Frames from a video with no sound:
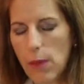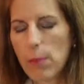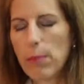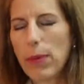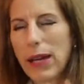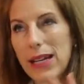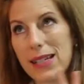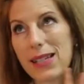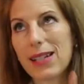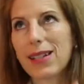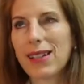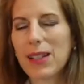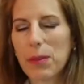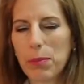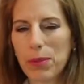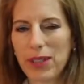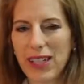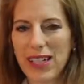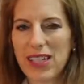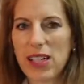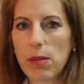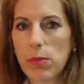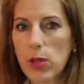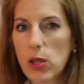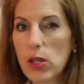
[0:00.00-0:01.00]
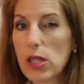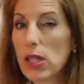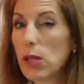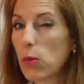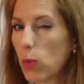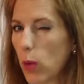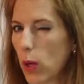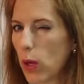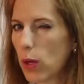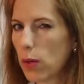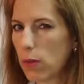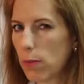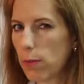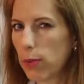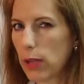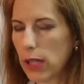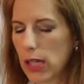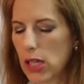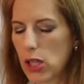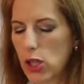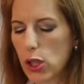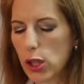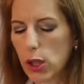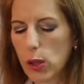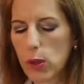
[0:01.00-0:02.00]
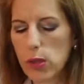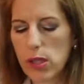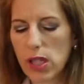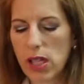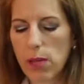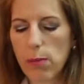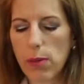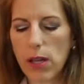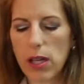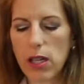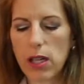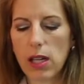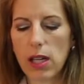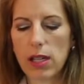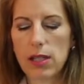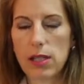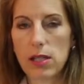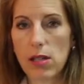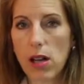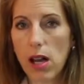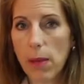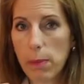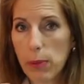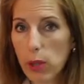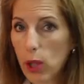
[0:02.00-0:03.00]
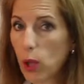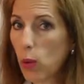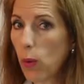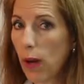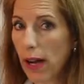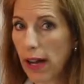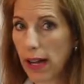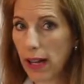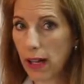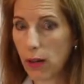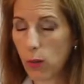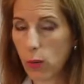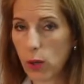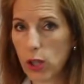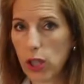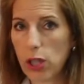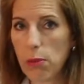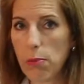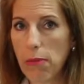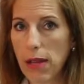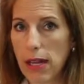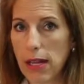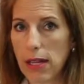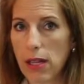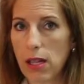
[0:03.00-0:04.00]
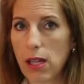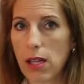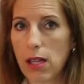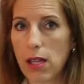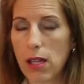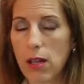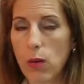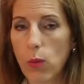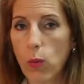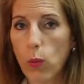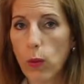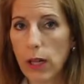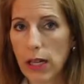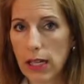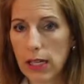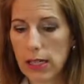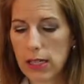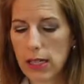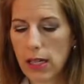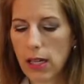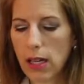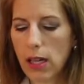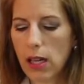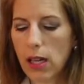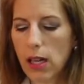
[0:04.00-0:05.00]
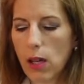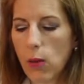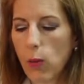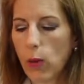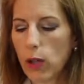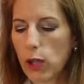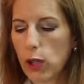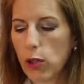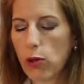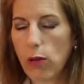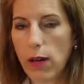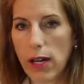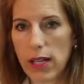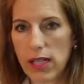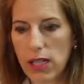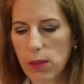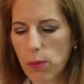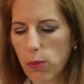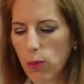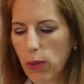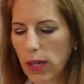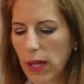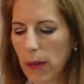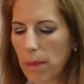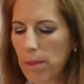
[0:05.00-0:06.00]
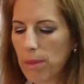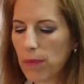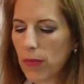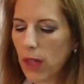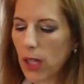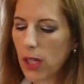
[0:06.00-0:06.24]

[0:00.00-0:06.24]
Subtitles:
Basically bleached. I'm using the word bleach loosely, but it's not pure white when you make wheat, when you grind up wheat.